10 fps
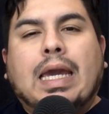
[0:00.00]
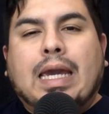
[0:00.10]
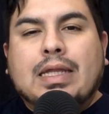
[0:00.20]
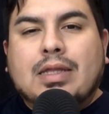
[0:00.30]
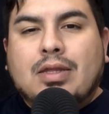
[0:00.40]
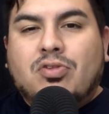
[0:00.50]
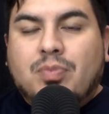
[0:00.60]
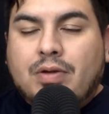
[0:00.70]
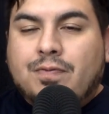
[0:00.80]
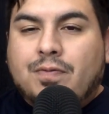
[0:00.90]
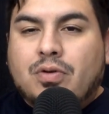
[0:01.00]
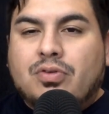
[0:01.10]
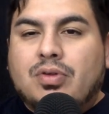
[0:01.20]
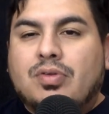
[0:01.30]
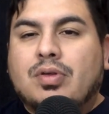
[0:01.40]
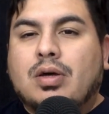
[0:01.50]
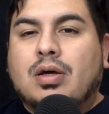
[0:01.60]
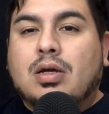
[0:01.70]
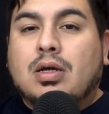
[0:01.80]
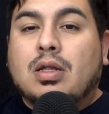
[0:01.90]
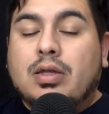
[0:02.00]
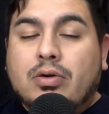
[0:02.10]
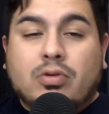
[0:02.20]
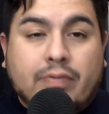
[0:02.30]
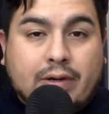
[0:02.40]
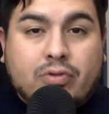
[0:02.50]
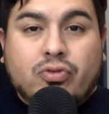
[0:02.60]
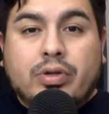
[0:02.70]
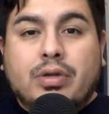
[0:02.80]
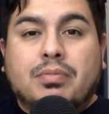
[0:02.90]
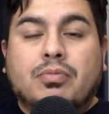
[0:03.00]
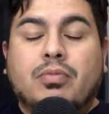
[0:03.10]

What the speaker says: Anthony Smith versus Khalil Rountree